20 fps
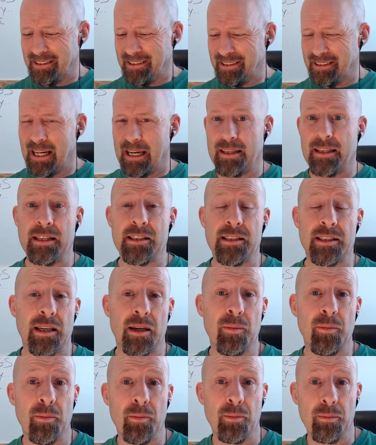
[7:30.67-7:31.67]
And then
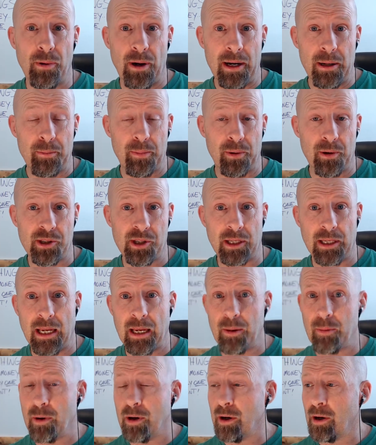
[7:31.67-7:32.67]
some bright person
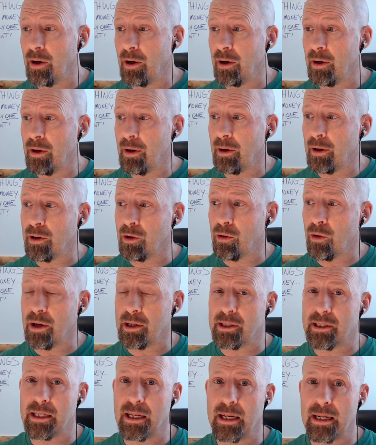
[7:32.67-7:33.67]
came
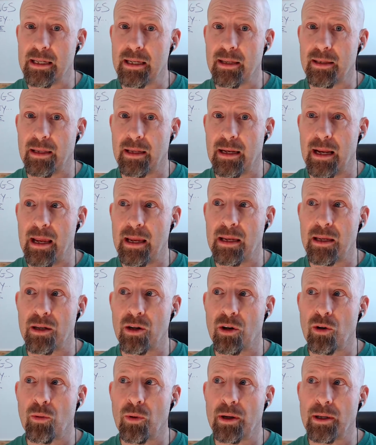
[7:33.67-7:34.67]
across the idea that, hey,
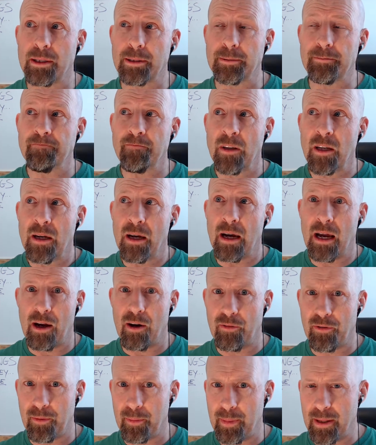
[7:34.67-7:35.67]

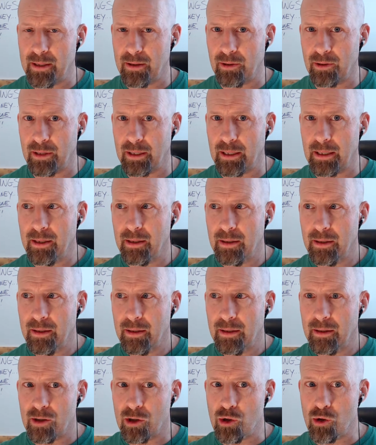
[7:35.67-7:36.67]
alphabetically,
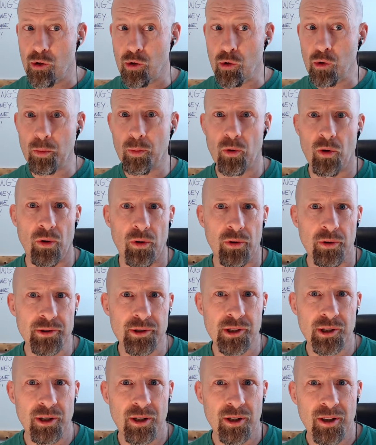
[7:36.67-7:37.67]

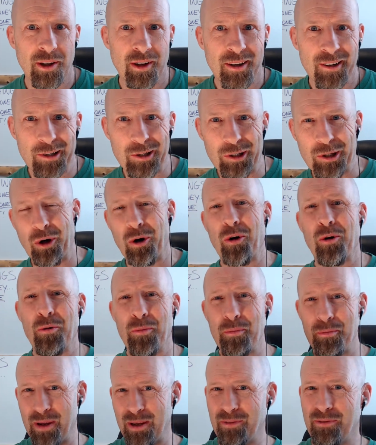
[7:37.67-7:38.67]
numerals go
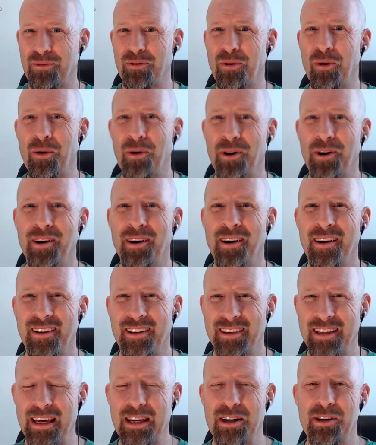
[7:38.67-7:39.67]
before
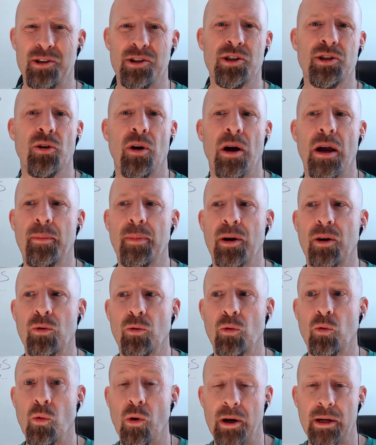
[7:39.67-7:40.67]
letters. So how about
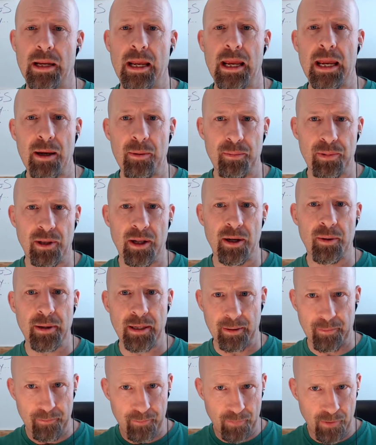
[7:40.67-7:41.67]
1A plumbing?
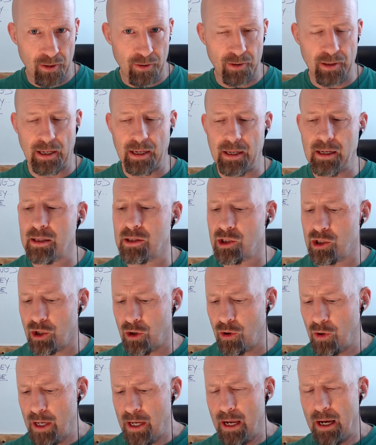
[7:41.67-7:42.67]
Okay, and
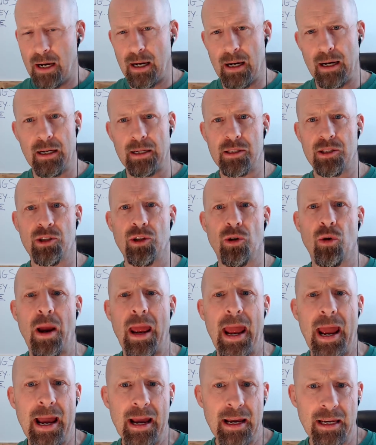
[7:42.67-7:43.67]
so so
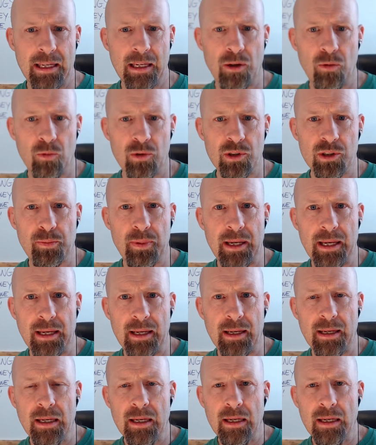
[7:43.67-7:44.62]
hacking was being